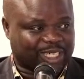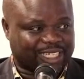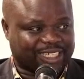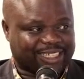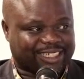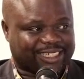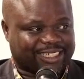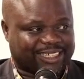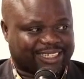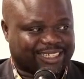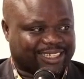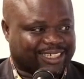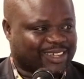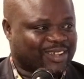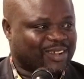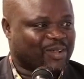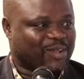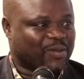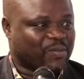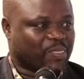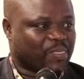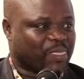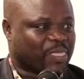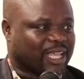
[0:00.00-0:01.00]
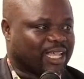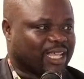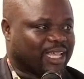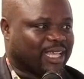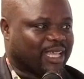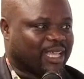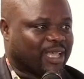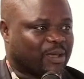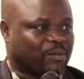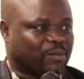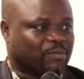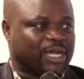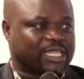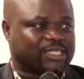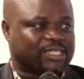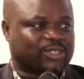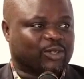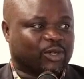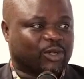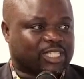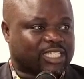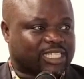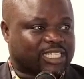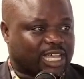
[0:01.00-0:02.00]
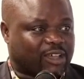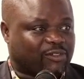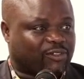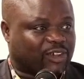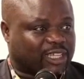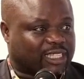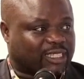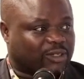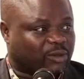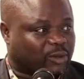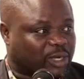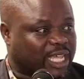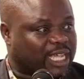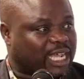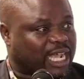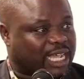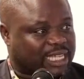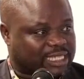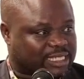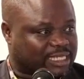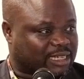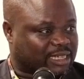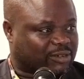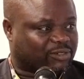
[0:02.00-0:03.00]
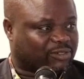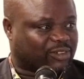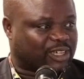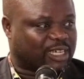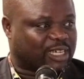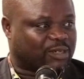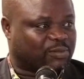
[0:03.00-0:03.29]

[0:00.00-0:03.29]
uh, must not suffer the way I suffered